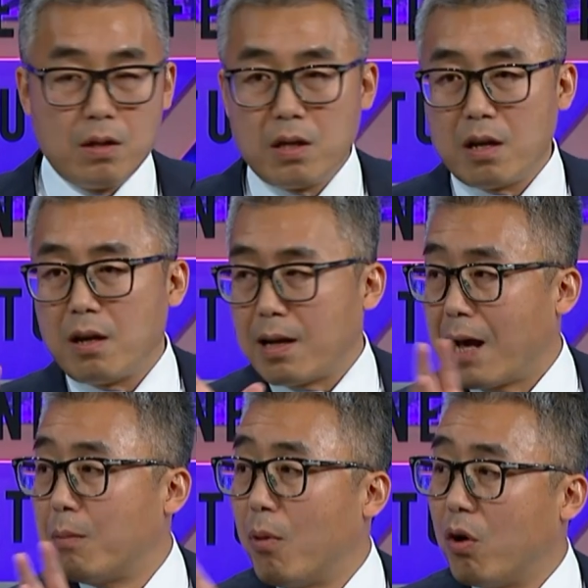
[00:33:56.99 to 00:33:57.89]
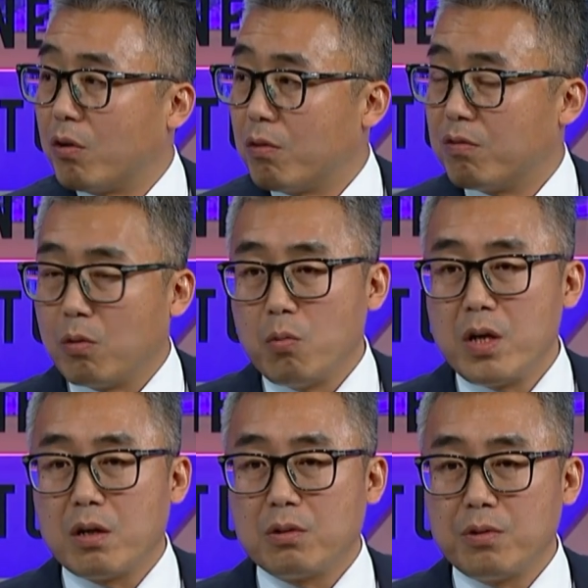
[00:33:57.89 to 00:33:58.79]
They are the light models.
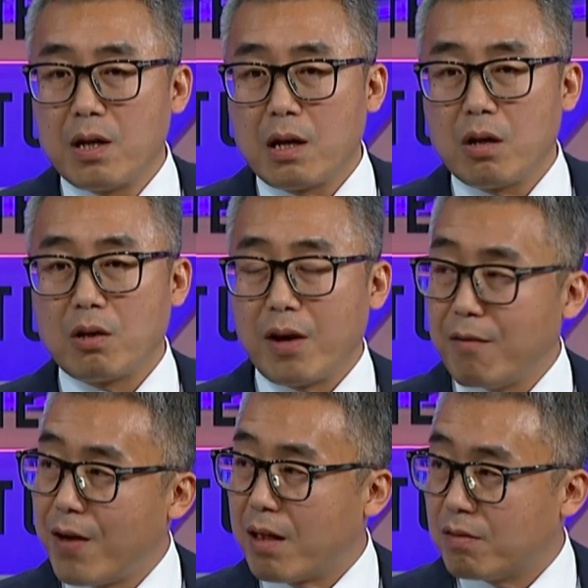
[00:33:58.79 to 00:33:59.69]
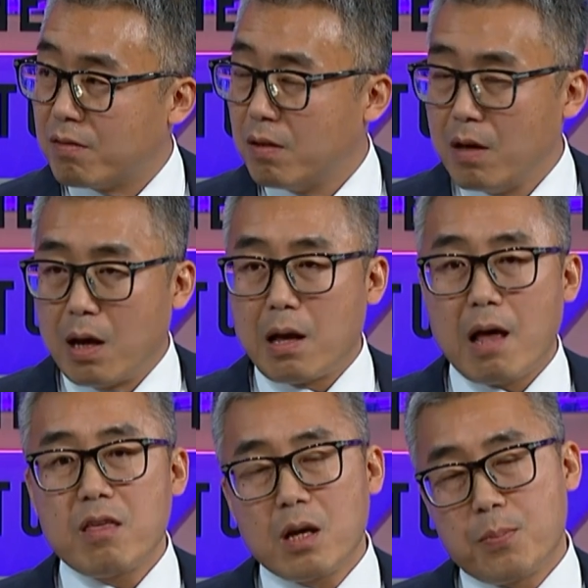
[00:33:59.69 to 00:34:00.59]
We are doing a lot of events. And
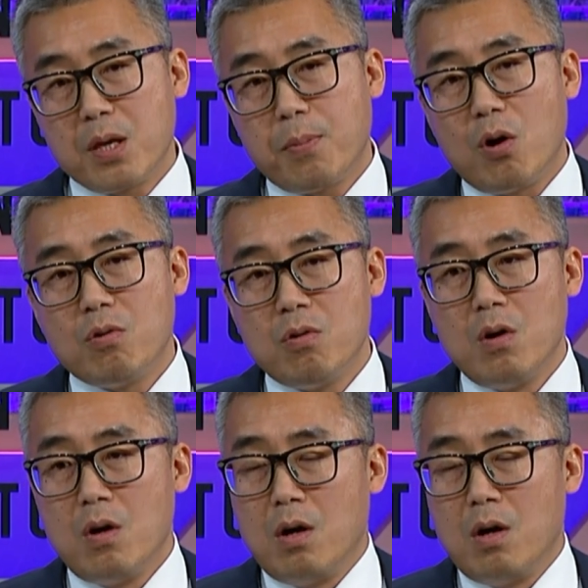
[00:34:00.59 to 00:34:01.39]
I think people